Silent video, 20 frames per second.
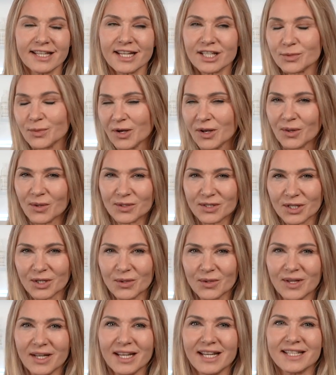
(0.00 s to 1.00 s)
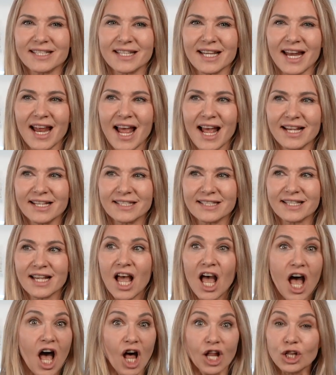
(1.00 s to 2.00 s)
It's one of those ingredients that has
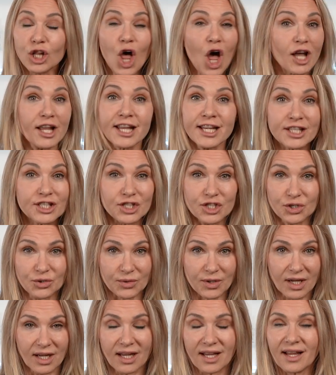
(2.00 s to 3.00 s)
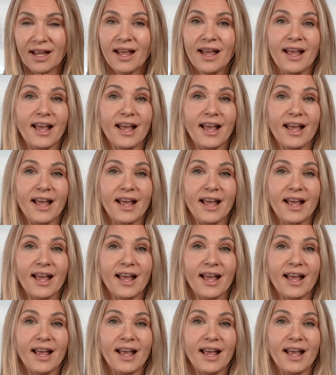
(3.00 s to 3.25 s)
a long history.